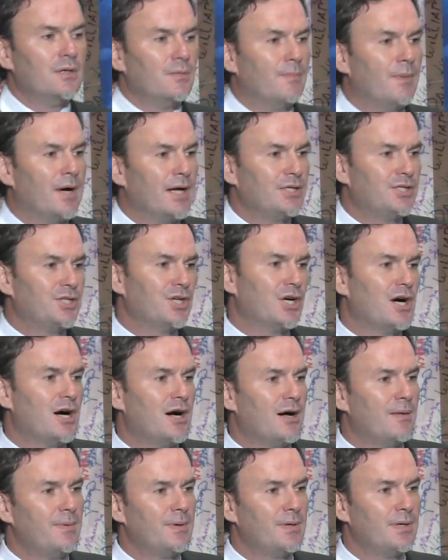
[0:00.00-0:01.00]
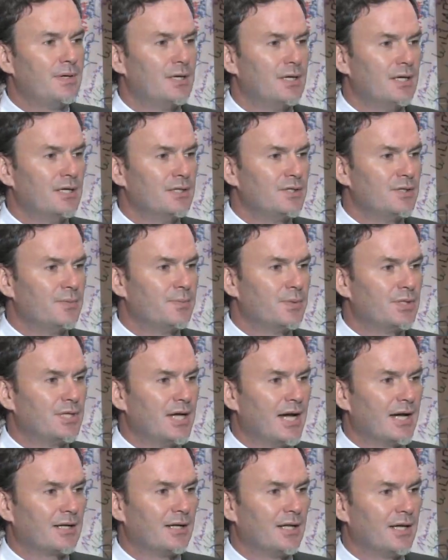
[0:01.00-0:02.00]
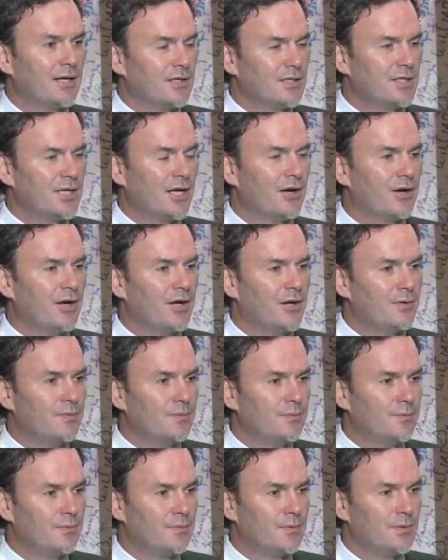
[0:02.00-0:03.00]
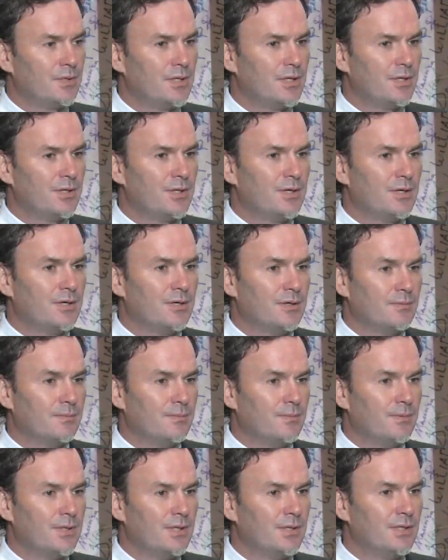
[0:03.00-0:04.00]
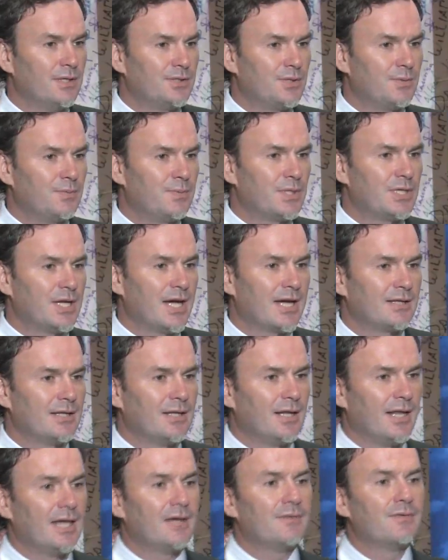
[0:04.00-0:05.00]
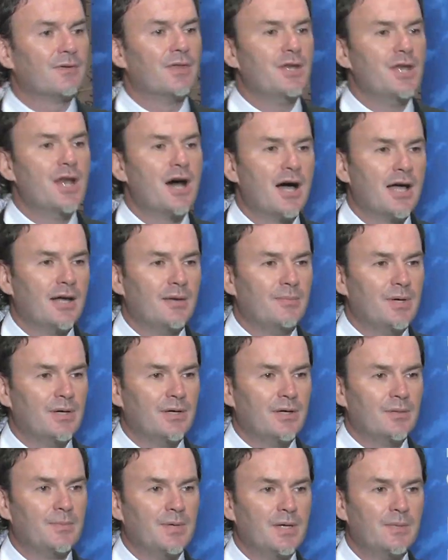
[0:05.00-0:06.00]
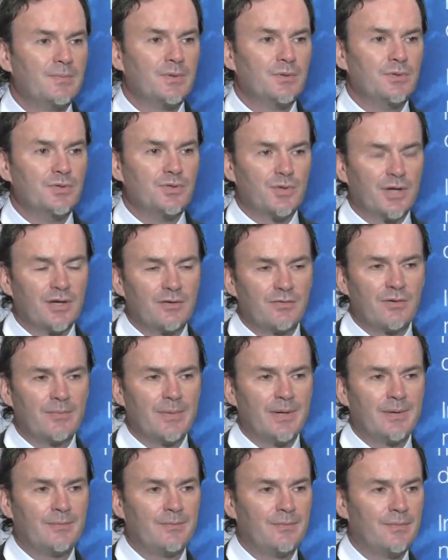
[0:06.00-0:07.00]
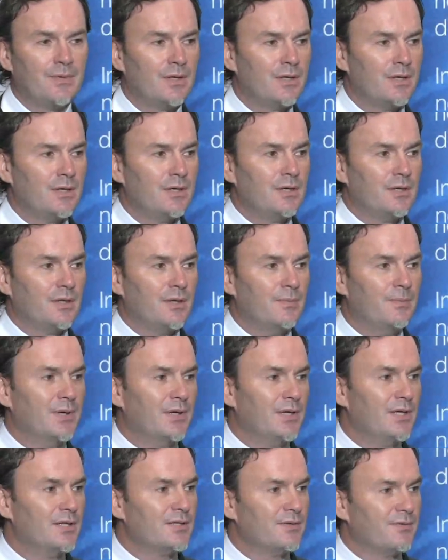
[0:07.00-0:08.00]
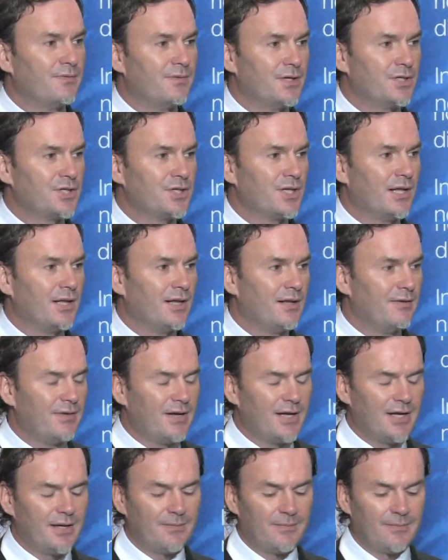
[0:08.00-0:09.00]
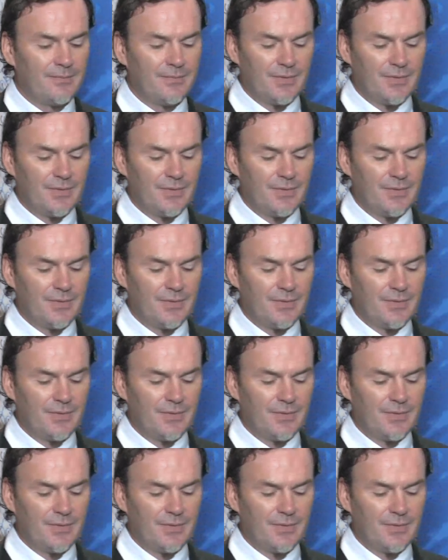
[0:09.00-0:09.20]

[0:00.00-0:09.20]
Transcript: My job is to protect Lake Ontario, to protect the lake for the 9 million people who drink from it, the billions of fish that live in it,